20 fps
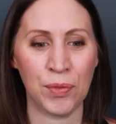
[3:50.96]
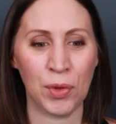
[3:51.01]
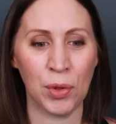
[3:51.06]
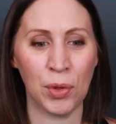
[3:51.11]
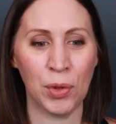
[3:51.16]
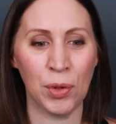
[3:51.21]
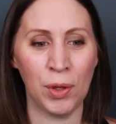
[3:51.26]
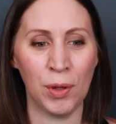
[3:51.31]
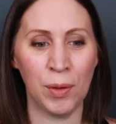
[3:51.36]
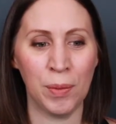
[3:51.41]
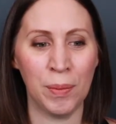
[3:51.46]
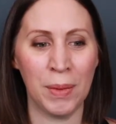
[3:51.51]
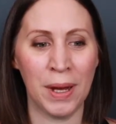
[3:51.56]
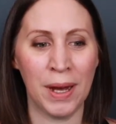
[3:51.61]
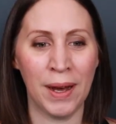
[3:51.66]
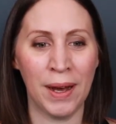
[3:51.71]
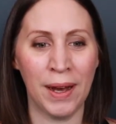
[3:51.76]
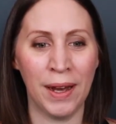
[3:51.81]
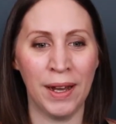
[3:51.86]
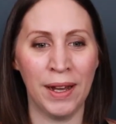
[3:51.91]
all
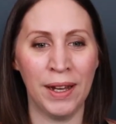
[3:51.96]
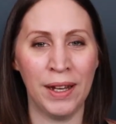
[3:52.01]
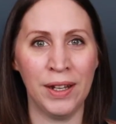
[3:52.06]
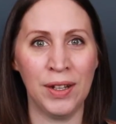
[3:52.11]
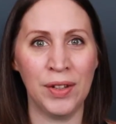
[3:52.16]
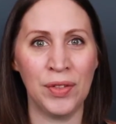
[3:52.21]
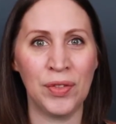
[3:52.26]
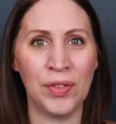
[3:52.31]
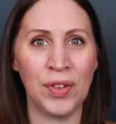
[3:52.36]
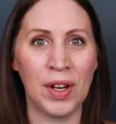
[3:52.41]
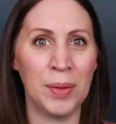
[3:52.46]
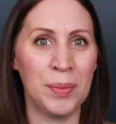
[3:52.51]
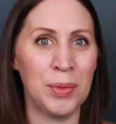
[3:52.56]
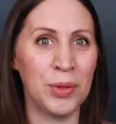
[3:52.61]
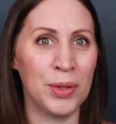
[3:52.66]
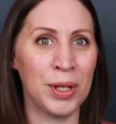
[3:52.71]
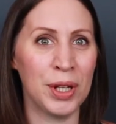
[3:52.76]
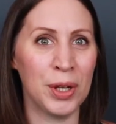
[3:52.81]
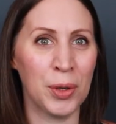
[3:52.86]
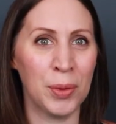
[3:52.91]
my
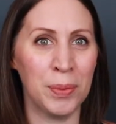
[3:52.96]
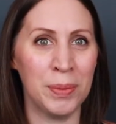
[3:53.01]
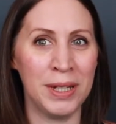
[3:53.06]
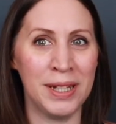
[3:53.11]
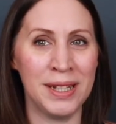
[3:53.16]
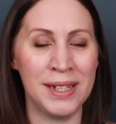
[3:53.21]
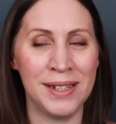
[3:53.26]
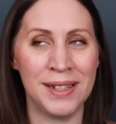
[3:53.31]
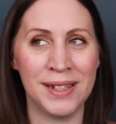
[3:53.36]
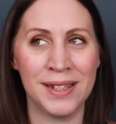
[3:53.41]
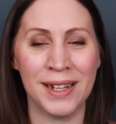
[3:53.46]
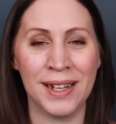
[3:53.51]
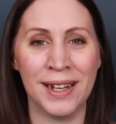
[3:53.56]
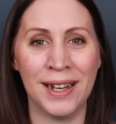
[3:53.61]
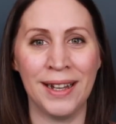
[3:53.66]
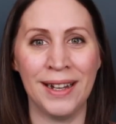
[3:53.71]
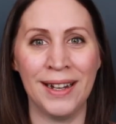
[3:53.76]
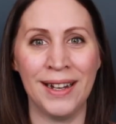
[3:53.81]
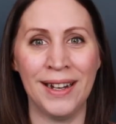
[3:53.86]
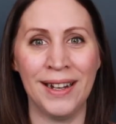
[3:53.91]
fibery hobbies
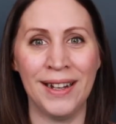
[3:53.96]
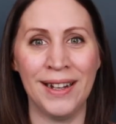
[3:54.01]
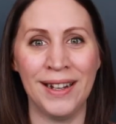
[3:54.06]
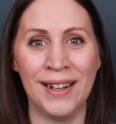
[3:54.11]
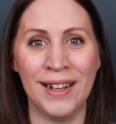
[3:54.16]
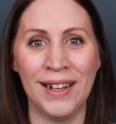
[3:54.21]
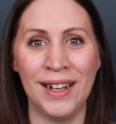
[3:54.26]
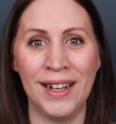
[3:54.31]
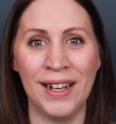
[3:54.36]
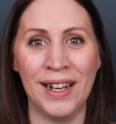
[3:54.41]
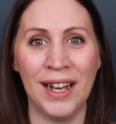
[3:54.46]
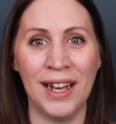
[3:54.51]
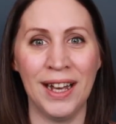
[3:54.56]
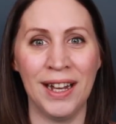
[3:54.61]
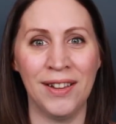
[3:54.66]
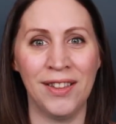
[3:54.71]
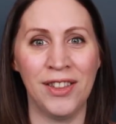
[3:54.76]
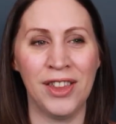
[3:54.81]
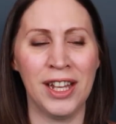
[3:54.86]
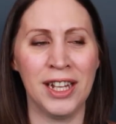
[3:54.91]
and
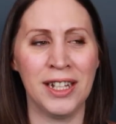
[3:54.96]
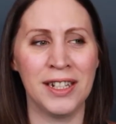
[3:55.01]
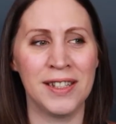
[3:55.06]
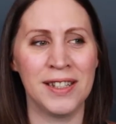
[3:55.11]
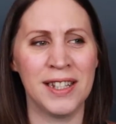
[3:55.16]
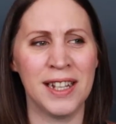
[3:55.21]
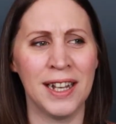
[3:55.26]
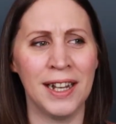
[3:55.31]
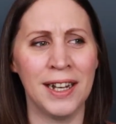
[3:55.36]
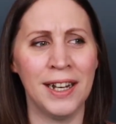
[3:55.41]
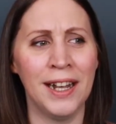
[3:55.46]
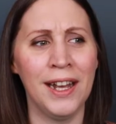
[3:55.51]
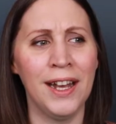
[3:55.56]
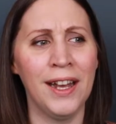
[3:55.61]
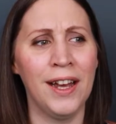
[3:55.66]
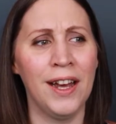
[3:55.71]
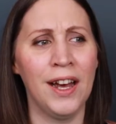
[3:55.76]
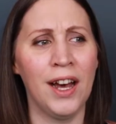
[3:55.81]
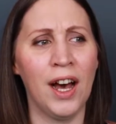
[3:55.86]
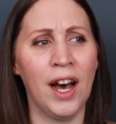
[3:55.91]
things, and
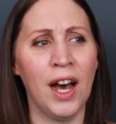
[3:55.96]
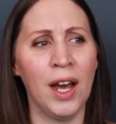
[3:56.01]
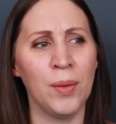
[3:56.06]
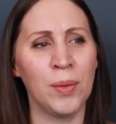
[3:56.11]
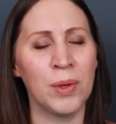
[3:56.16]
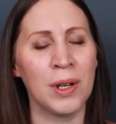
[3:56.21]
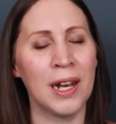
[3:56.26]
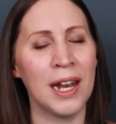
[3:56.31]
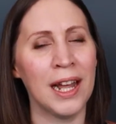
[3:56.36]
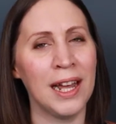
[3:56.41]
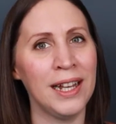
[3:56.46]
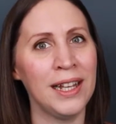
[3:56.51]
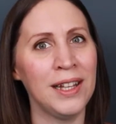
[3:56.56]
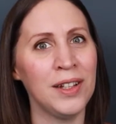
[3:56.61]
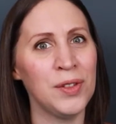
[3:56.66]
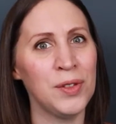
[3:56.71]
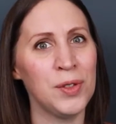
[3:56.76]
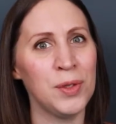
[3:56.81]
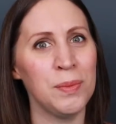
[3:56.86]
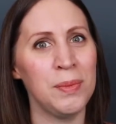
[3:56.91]
I would like
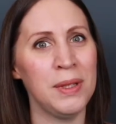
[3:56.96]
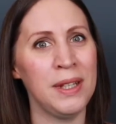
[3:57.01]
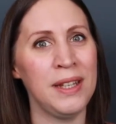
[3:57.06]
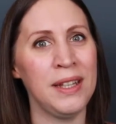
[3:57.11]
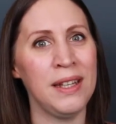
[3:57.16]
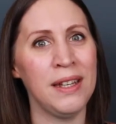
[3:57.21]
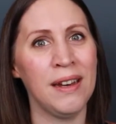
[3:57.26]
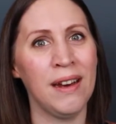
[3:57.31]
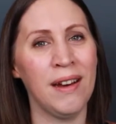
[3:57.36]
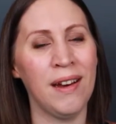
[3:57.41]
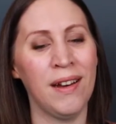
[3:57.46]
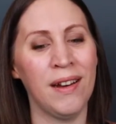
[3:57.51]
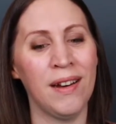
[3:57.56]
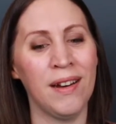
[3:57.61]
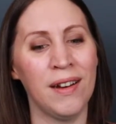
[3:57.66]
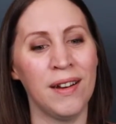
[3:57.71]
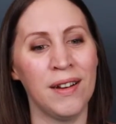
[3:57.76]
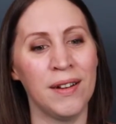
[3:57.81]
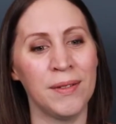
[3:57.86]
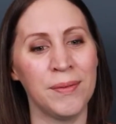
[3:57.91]
it to be
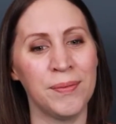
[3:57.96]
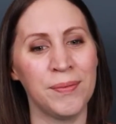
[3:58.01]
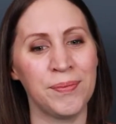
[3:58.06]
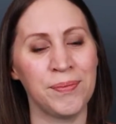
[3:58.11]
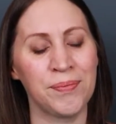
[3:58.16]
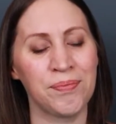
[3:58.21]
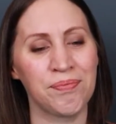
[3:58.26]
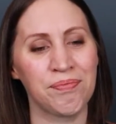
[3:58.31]
an